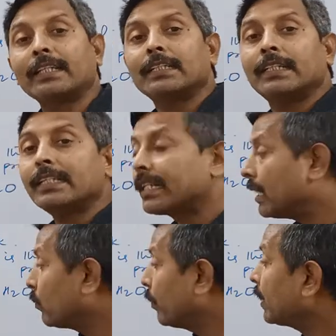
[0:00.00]
is
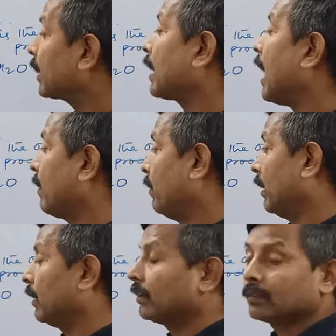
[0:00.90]
heated with
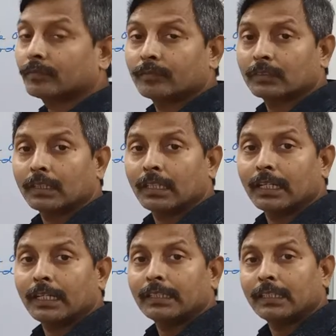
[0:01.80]
carbon.
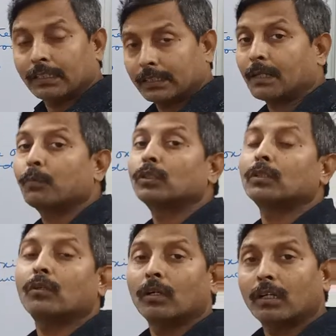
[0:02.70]
Suppose
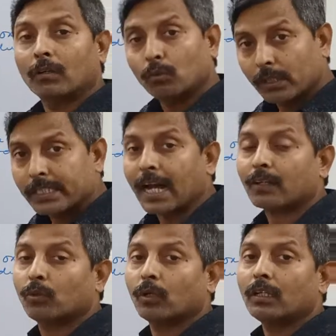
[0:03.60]
wood
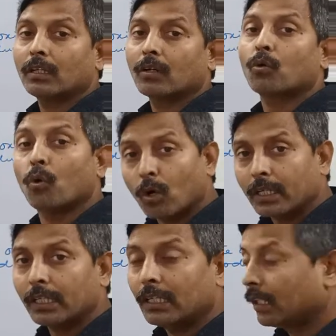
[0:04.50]
charcoal, coke,